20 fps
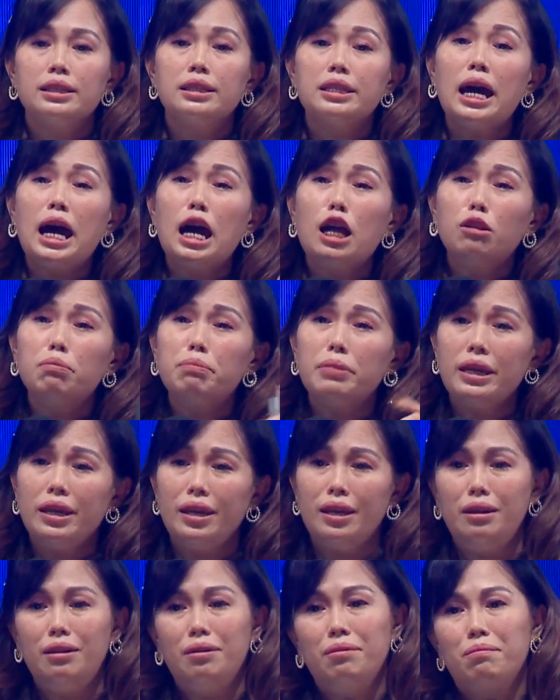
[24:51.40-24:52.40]
tell
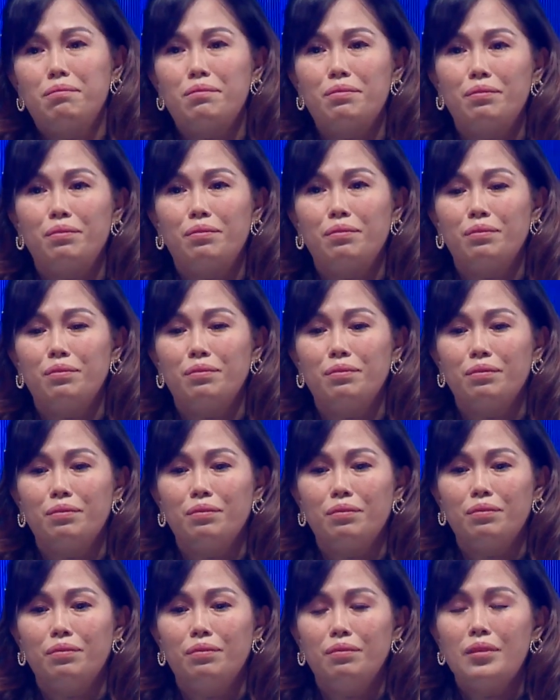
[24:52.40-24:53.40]
me,
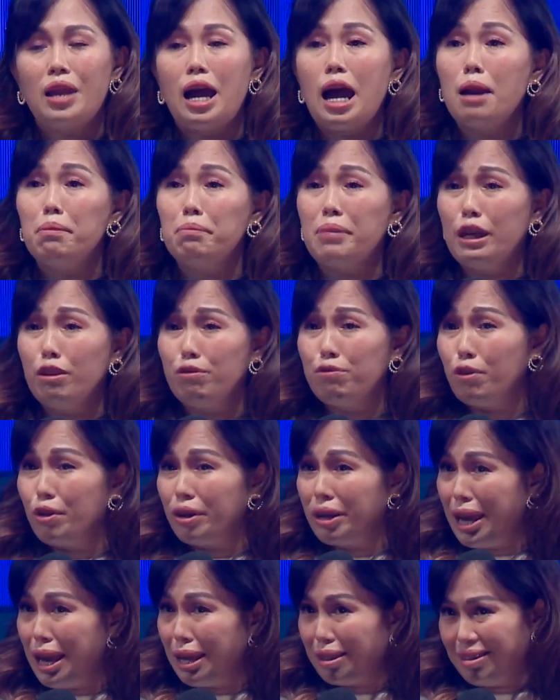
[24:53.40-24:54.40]
I might
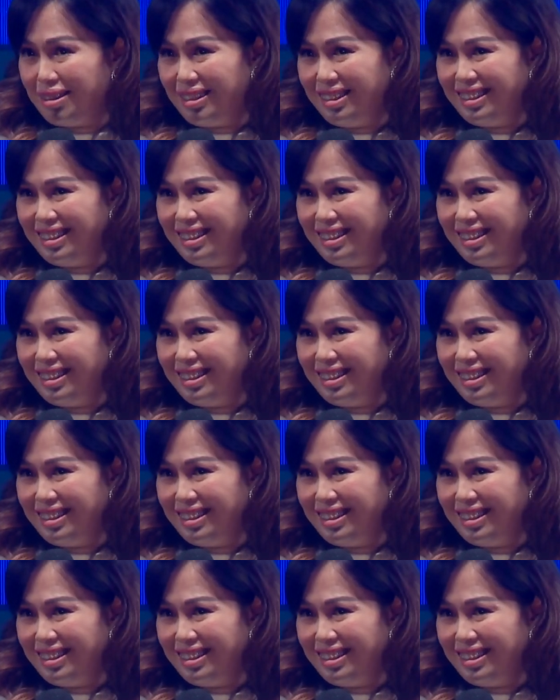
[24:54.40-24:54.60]
forget.